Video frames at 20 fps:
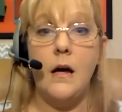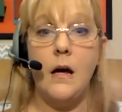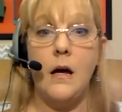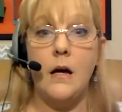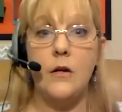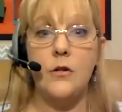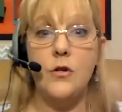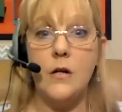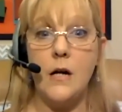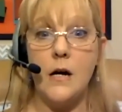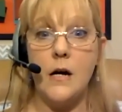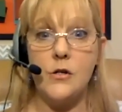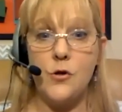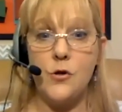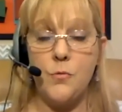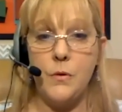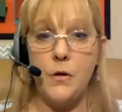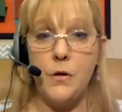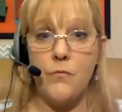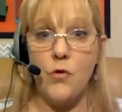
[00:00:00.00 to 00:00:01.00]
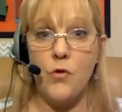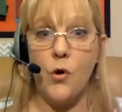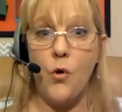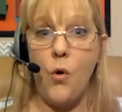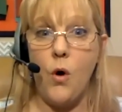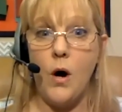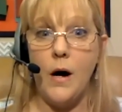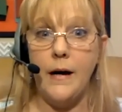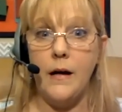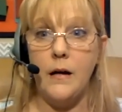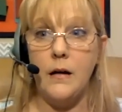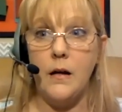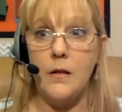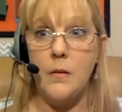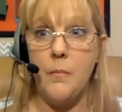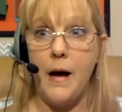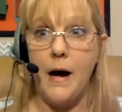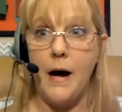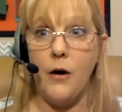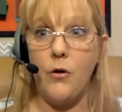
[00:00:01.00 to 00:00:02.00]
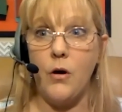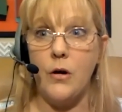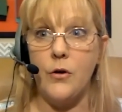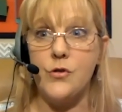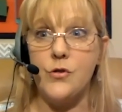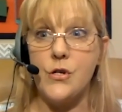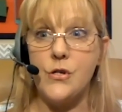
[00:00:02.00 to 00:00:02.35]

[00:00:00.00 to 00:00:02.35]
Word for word: and you guys are being real quiet in the background